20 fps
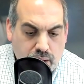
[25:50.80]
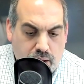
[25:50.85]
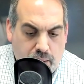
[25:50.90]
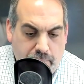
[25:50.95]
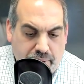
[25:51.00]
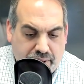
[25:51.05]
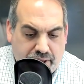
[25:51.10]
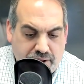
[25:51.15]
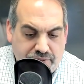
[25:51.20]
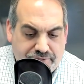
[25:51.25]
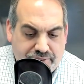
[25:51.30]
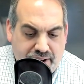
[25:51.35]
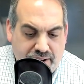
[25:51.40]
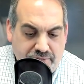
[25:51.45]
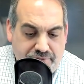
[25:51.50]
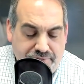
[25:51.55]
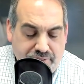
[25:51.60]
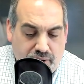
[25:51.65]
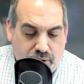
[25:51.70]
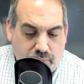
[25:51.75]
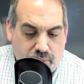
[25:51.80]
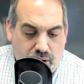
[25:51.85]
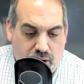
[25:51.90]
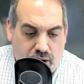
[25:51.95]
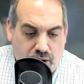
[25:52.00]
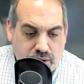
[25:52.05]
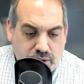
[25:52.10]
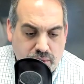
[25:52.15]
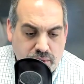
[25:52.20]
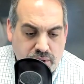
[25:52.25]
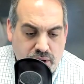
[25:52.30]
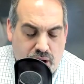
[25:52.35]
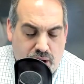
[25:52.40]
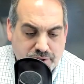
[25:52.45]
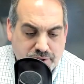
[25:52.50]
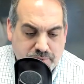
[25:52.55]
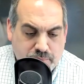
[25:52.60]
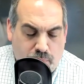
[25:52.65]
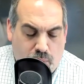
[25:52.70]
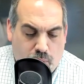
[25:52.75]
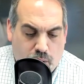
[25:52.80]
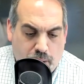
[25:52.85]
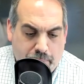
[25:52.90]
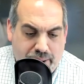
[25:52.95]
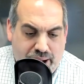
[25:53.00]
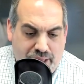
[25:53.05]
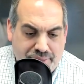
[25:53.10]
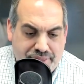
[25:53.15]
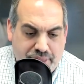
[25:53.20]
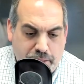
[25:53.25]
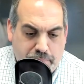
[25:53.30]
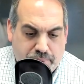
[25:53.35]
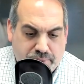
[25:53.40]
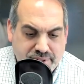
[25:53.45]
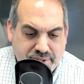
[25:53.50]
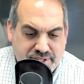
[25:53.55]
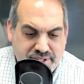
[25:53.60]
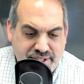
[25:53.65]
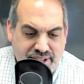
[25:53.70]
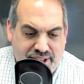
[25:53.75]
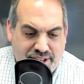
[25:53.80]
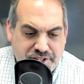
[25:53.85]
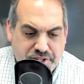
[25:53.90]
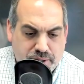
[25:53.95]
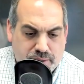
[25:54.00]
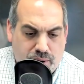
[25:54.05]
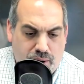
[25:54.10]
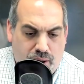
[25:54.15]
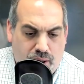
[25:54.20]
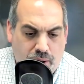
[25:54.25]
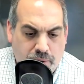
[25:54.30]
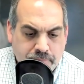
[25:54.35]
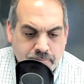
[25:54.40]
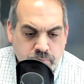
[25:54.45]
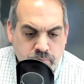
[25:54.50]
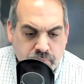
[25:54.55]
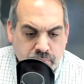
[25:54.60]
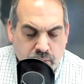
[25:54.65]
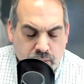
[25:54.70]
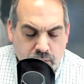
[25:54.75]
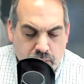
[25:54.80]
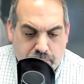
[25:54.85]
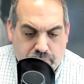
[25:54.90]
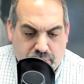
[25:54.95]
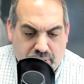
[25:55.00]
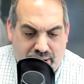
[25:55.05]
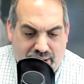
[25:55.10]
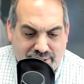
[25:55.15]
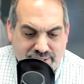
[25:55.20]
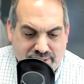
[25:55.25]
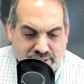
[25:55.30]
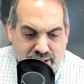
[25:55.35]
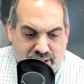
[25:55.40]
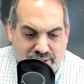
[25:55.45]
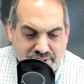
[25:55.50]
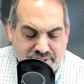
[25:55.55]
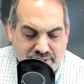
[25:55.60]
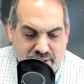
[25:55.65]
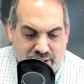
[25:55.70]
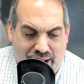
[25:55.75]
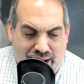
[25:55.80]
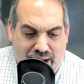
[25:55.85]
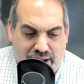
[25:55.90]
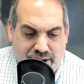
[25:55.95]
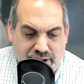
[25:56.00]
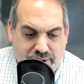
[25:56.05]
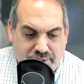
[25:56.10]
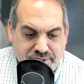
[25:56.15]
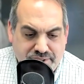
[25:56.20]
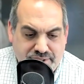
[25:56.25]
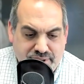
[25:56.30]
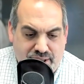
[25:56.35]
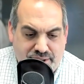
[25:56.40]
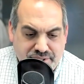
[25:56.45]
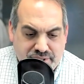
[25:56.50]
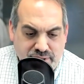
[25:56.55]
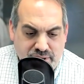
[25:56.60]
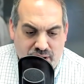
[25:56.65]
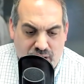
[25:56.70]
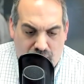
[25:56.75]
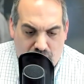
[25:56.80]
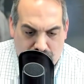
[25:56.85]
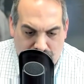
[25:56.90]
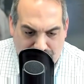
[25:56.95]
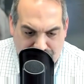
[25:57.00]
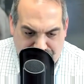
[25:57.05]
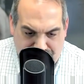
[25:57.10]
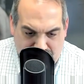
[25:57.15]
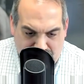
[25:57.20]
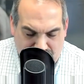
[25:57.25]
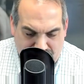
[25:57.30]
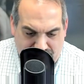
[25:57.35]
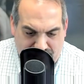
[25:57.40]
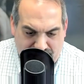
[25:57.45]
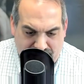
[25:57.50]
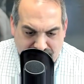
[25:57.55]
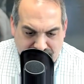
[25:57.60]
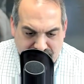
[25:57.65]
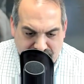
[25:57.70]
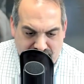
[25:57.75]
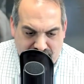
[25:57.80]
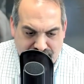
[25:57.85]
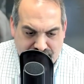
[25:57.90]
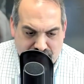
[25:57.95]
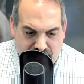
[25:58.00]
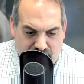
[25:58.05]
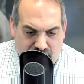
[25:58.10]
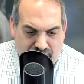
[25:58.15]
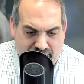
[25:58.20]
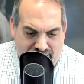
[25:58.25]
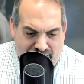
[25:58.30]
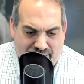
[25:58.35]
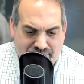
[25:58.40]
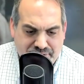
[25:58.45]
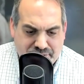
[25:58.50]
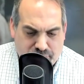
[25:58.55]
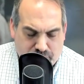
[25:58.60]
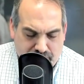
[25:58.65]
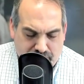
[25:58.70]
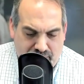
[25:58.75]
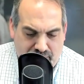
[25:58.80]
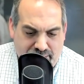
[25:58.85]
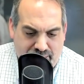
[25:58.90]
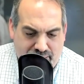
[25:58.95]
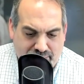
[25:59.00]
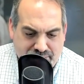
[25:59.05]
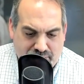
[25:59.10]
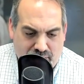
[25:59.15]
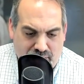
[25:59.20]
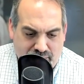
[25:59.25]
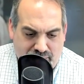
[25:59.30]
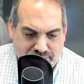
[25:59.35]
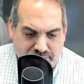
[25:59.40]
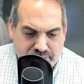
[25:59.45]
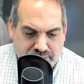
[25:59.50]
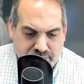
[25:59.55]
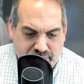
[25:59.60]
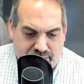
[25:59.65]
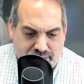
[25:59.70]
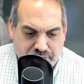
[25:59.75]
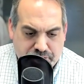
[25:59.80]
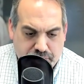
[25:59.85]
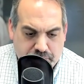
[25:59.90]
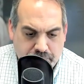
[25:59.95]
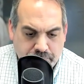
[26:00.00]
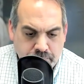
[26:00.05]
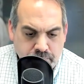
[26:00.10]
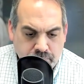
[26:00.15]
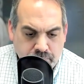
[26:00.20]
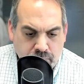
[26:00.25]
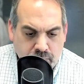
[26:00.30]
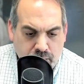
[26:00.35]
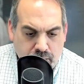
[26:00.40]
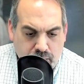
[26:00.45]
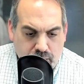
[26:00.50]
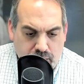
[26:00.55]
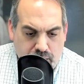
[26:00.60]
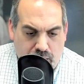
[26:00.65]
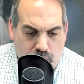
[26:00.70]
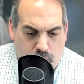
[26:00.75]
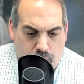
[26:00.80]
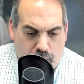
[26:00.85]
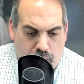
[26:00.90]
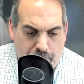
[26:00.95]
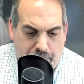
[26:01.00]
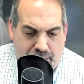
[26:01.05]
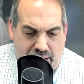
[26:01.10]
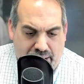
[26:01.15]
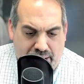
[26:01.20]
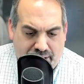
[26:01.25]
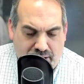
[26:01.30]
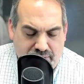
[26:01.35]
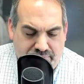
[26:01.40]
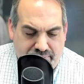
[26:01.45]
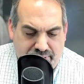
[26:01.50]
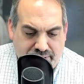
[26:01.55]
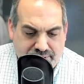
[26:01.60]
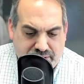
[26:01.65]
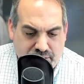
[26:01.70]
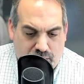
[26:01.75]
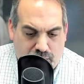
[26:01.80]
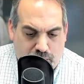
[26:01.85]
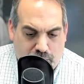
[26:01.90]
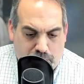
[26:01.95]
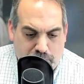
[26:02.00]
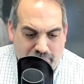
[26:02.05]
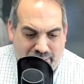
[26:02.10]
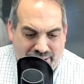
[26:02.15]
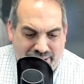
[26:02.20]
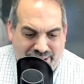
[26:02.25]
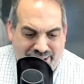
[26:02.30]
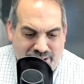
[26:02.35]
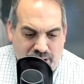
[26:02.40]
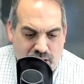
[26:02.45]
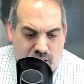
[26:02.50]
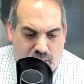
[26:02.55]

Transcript: my good friend Phil Rowe, who knows more about the procedural process than I do, says no, if she leaves this to the last 3 days of the legislature, it will pocket veto, meaning